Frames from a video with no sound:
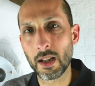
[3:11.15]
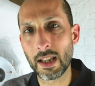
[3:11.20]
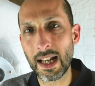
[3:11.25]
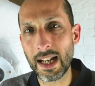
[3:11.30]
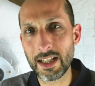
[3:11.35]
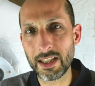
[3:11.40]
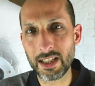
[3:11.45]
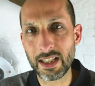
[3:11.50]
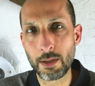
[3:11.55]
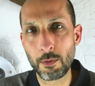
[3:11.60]

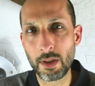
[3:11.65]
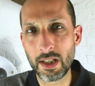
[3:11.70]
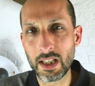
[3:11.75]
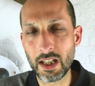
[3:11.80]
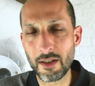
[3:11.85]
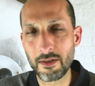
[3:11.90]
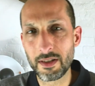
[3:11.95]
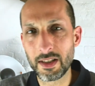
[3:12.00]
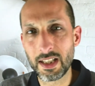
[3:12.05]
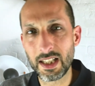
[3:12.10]
actually, we
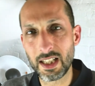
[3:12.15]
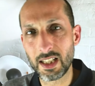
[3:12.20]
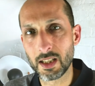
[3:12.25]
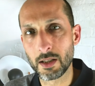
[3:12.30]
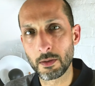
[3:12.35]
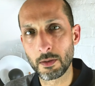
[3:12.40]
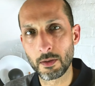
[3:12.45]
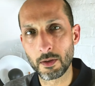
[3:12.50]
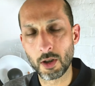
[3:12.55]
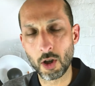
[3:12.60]
don't need
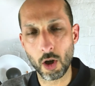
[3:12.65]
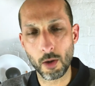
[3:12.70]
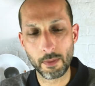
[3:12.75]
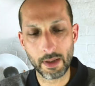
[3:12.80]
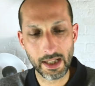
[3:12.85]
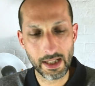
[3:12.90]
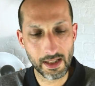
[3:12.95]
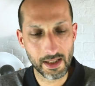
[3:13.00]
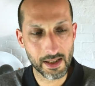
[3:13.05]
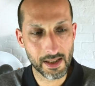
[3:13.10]
to
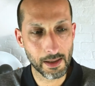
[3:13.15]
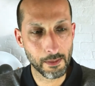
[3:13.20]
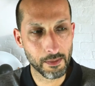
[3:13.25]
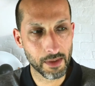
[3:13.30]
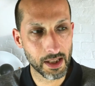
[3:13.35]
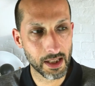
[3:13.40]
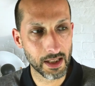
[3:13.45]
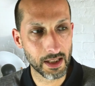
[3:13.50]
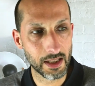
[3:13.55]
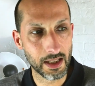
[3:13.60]
copy
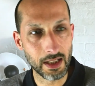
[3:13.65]
something